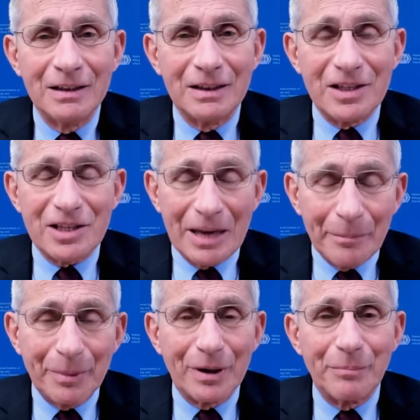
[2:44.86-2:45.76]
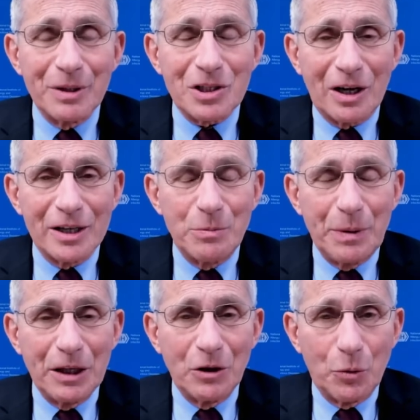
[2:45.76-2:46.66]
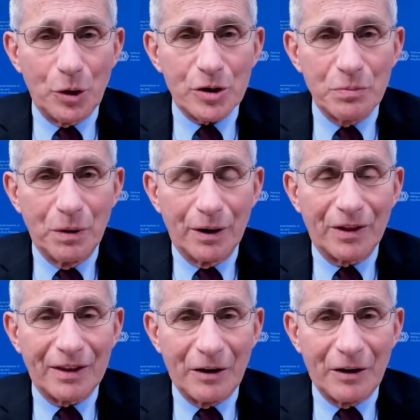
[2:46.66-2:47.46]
December, besides being the worst month